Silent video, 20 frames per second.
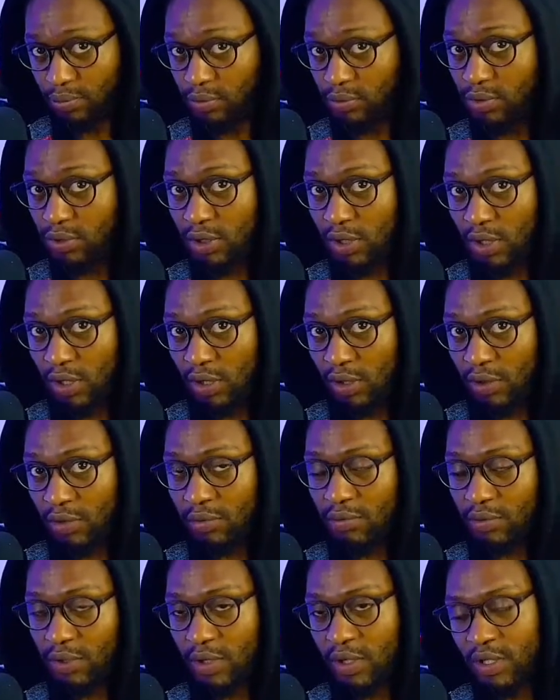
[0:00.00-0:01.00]
you know,
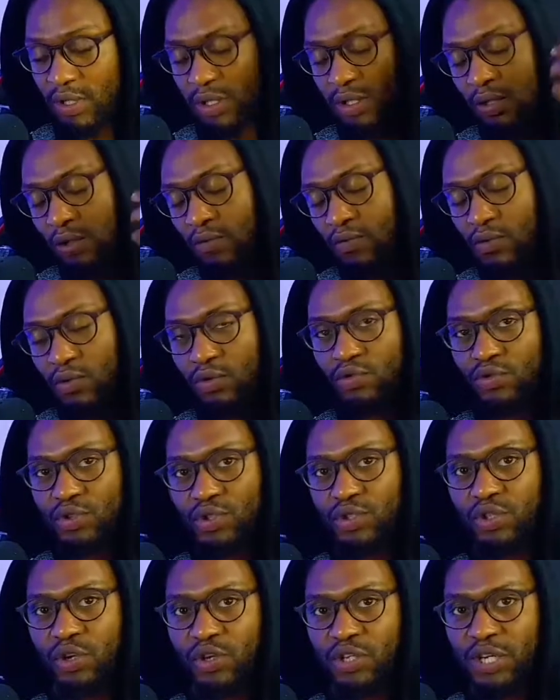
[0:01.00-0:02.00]
because if you do
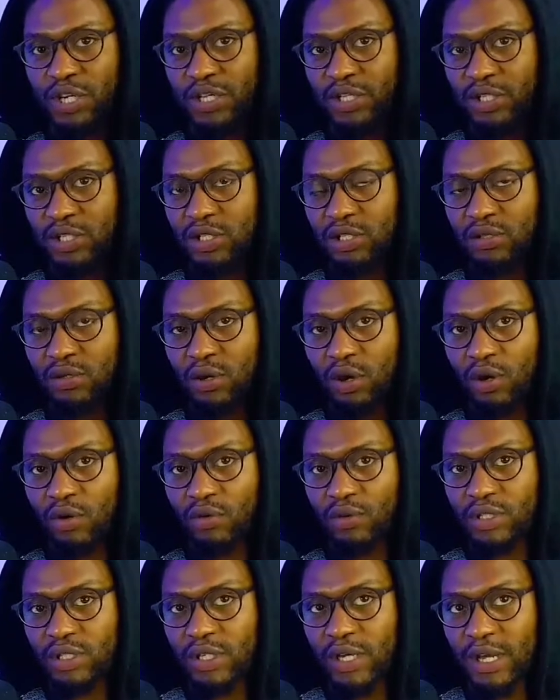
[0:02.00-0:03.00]
research, and all
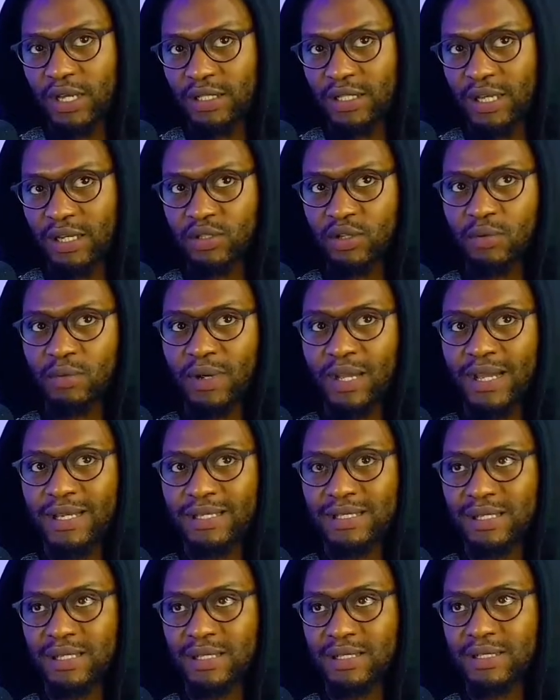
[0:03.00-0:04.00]
these guys, like some guys
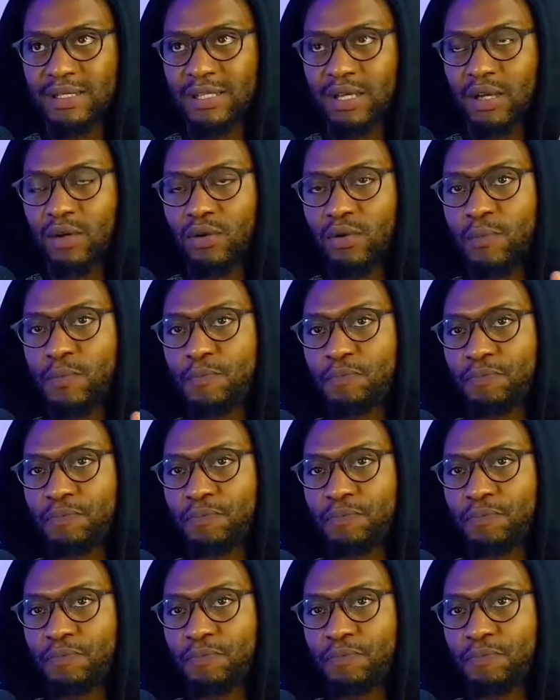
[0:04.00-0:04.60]
say they sell